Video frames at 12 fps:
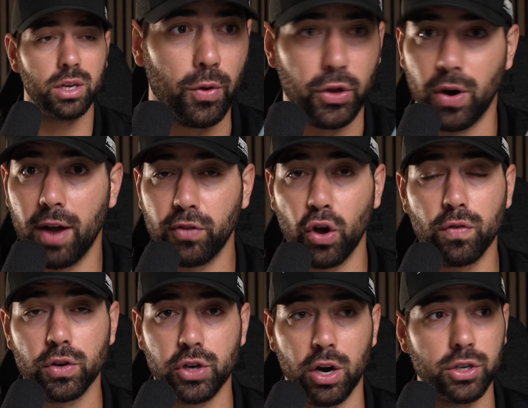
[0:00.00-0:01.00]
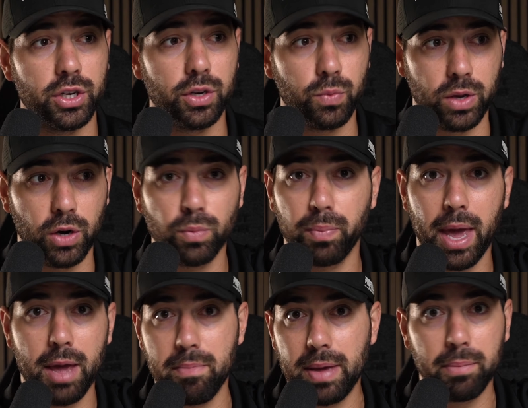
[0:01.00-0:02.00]
You don't have to overcharge it. We don't
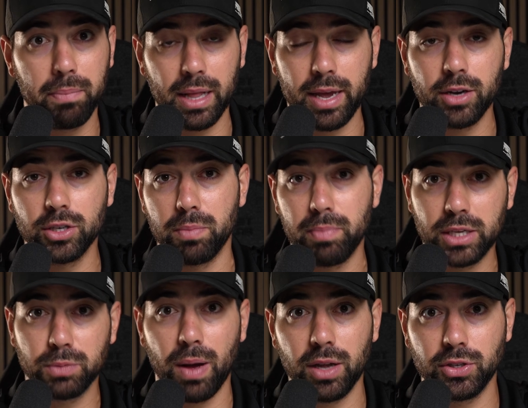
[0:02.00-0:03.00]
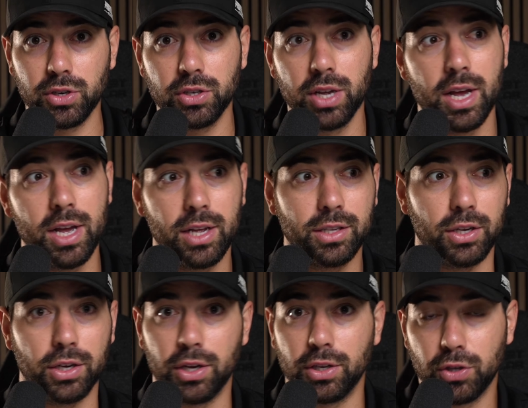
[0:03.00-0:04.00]
pay big players and big sponsors
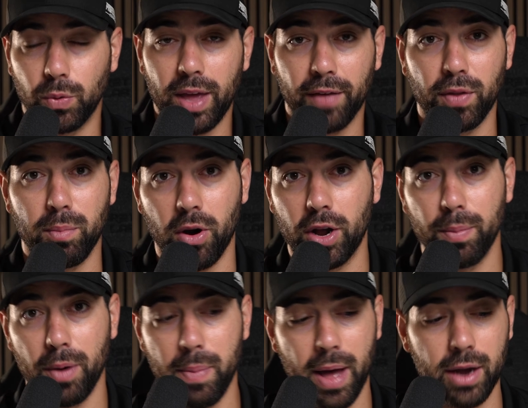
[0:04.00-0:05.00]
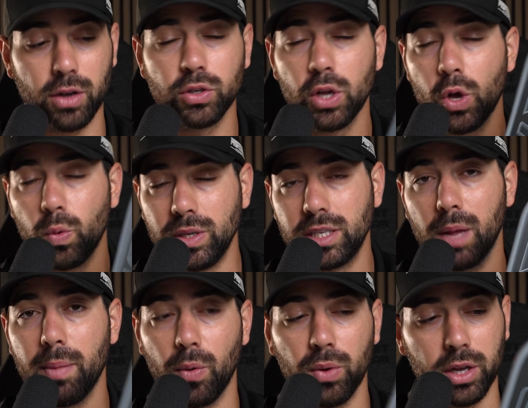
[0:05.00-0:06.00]
so we have to mark up our paddles. We sell
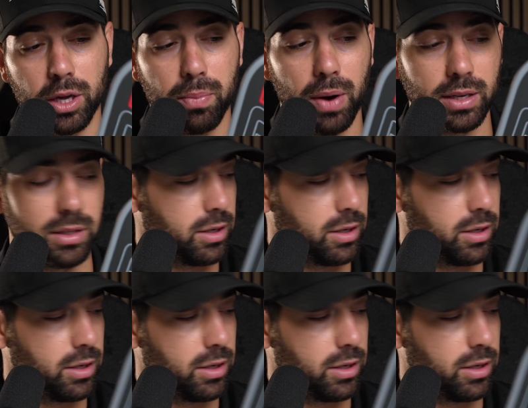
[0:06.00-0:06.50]
them at really good prices.